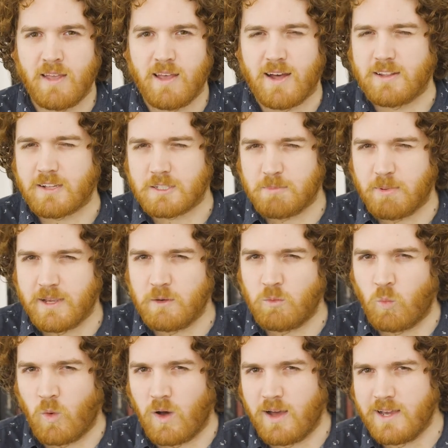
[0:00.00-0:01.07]
I'll
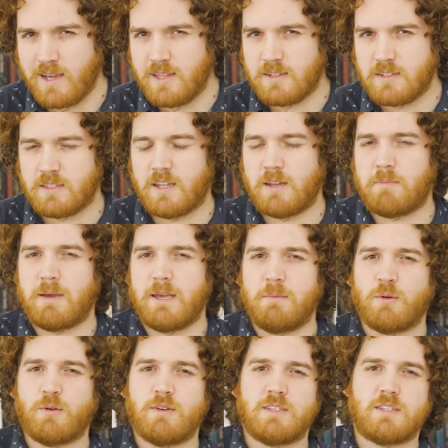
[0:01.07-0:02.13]
explain why the Senate
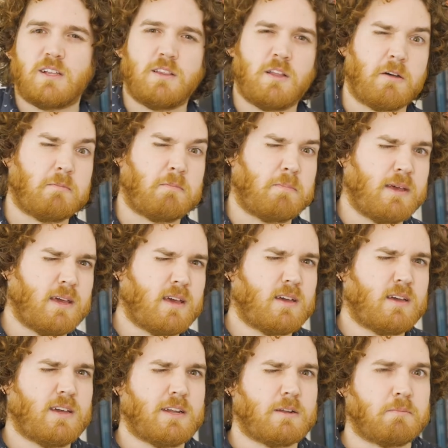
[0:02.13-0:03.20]
paper is a lot
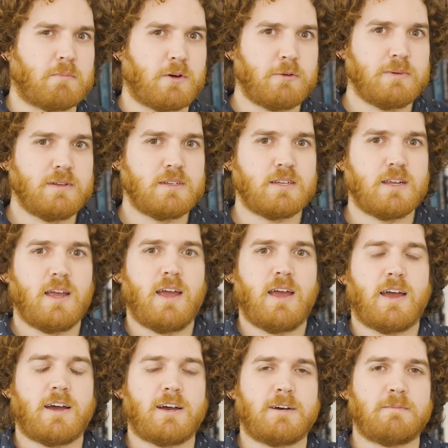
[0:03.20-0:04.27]
bigger in a moment,
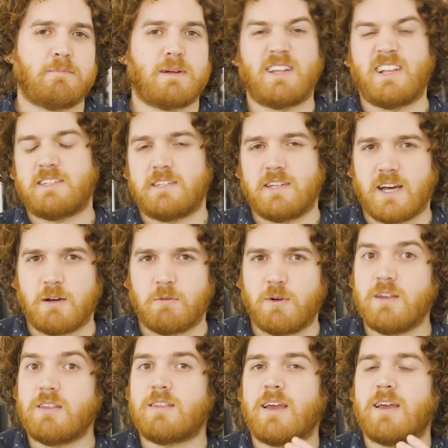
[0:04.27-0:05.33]
but let's start
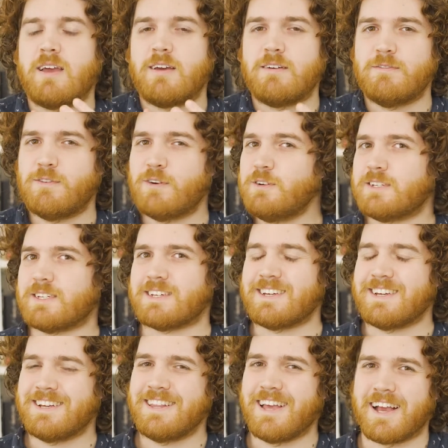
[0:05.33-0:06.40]
with
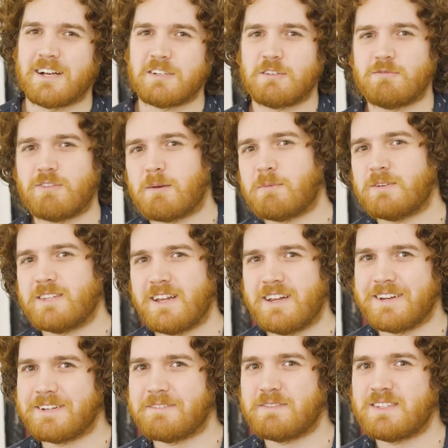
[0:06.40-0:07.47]
voting in the House of
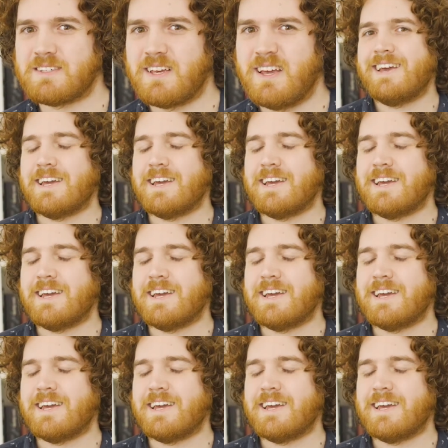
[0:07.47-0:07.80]
Representatives.